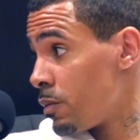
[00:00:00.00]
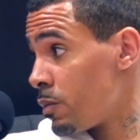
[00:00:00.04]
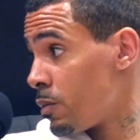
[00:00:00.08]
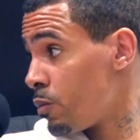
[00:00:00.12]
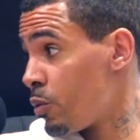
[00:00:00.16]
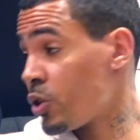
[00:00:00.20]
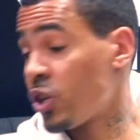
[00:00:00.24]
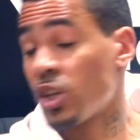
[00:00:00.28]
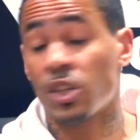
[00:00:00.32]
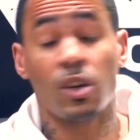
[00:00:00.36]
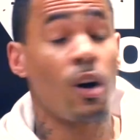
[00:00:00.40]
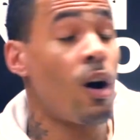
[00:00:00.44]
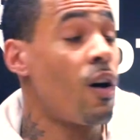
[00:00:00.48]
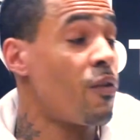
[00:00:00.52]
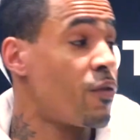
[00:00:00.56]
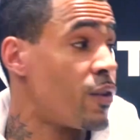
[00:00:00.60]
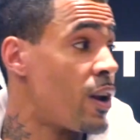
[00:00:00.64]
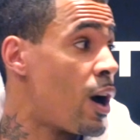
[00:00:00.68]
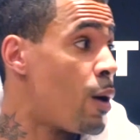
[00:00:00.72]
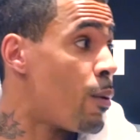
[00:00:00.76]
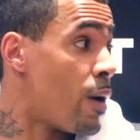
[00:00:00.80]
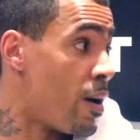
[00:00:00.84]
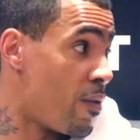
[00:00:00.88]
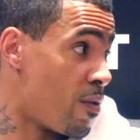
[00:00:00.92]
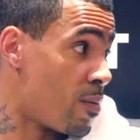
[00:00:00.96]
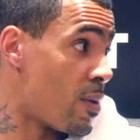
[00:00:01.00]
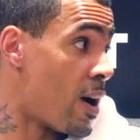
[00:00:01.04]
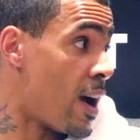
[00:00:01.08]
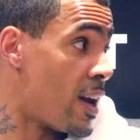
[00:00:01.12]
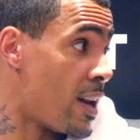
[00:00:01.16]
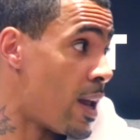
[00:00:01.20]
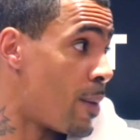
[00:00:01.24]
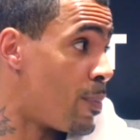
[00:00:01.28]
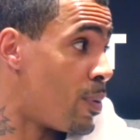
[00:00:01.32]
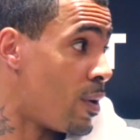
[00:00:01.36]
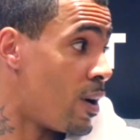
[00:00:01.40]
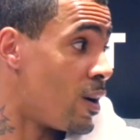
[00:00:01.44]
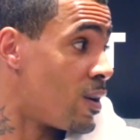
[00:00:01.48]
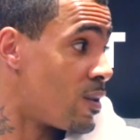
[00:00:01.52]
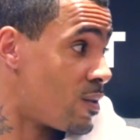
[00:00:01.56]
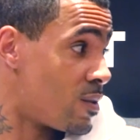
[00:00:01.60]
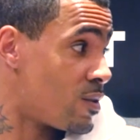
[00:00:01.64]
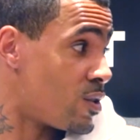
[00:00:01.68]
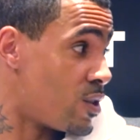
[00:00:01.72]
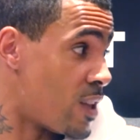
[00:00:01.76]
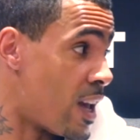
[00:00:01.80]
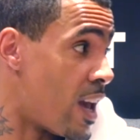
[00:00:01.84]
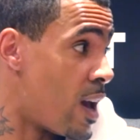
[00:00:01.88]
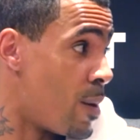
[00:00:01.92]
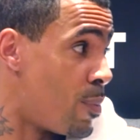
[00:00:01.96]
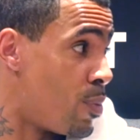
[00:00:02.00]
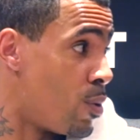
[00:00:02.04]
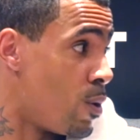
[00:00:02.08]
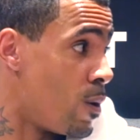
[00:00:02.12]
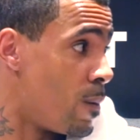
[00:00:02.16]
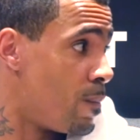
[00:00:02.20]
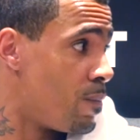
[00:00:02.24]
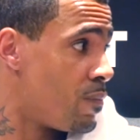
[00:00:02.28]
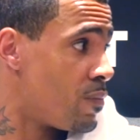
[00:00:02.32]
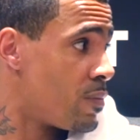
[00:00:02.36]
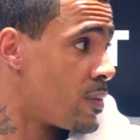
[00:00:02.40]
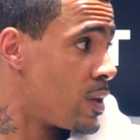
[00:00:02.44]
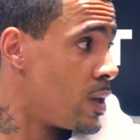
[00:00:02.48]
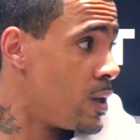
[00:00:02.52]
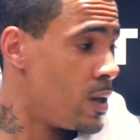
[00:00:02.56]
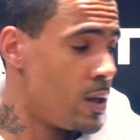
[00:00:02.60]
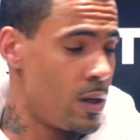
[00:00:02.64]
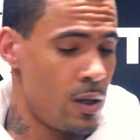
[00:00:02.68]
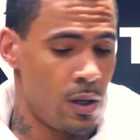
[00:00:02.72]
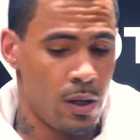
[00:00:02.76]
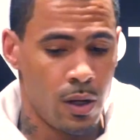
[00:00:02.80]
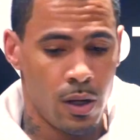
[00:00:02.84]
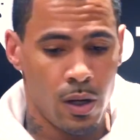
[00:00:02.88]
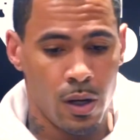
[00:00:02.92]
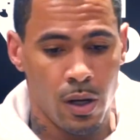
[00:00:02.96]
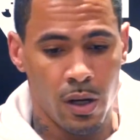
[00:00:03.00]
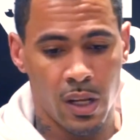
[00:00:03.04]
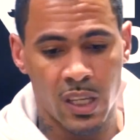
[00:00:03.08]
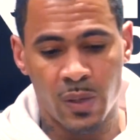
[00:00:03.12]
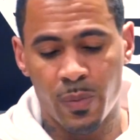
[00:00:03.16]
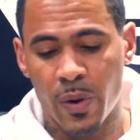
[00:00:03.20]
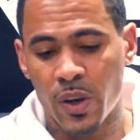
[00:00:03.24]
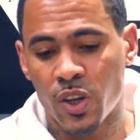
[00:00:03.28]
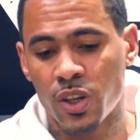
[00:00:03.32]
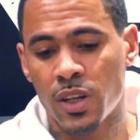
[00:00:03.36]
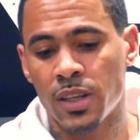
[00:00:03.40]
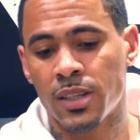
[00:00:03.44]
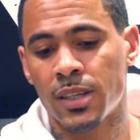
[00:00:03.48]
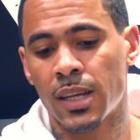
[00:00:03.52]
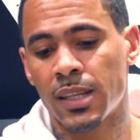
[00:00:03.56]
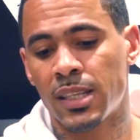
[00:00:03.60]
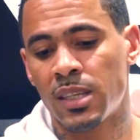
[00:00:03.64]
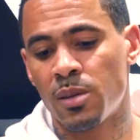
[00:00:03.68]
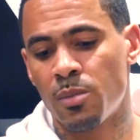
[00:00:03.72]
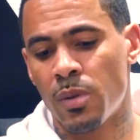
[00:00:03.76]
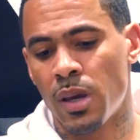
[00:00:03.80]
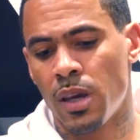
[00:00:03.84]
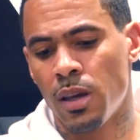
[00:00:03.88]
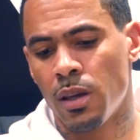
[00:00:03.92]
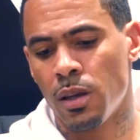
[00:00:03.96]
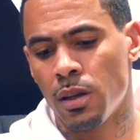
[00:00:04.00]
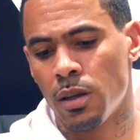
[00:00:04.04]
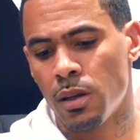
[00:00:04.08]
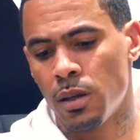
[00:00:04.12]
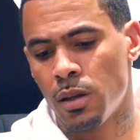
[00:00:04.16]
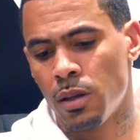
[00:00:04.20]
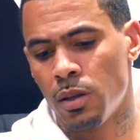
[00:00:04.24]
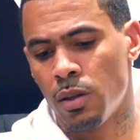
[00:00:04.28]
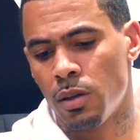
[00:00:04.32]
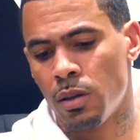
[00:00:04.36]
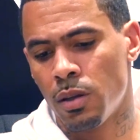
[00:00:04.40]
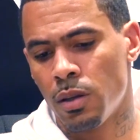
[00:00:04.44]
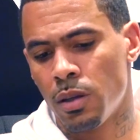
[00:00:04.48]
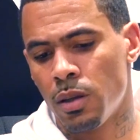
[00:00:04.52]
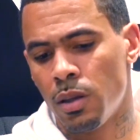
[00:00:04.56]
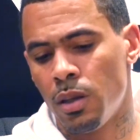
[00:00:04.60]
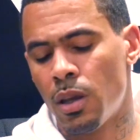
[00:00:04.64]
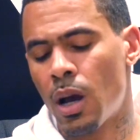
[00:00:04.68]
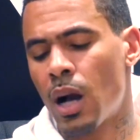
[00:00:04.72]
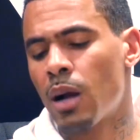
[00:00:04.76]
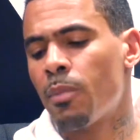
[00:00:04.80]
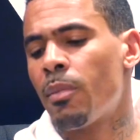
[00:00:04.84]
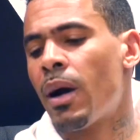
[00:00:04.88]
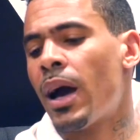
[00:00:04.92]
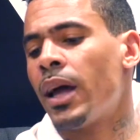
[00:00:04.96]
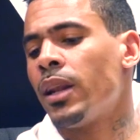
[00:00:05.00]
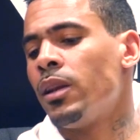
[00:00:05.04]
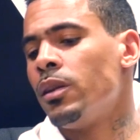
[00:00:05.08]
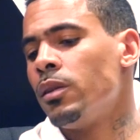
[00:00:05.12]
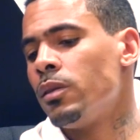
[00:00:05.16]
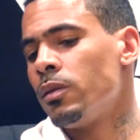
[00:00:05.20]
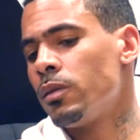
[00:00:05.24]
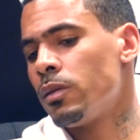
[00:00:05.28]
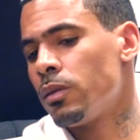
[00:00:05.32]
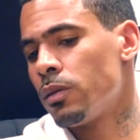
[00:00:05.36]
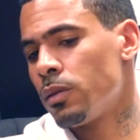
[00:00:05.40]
which is half an hour away from Iron Upper, the airport. The specialist said to me, young man,